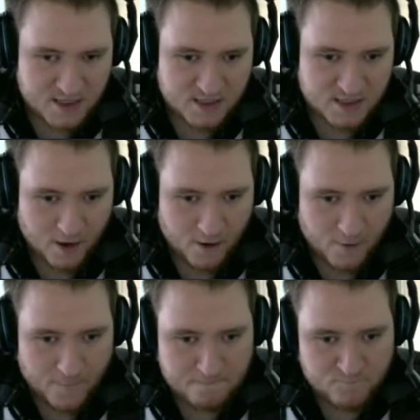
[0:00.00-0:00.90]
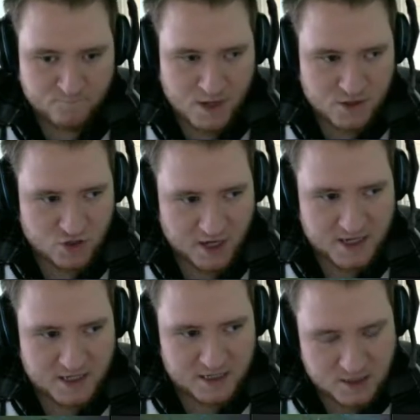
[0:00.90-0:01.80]
So try
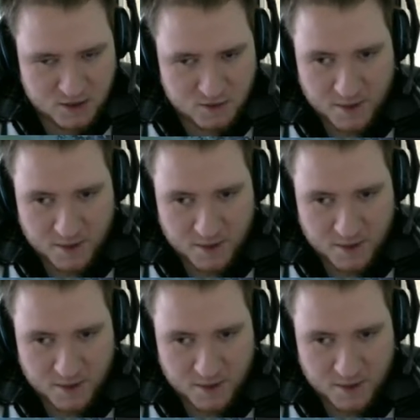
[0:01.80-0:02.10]
and just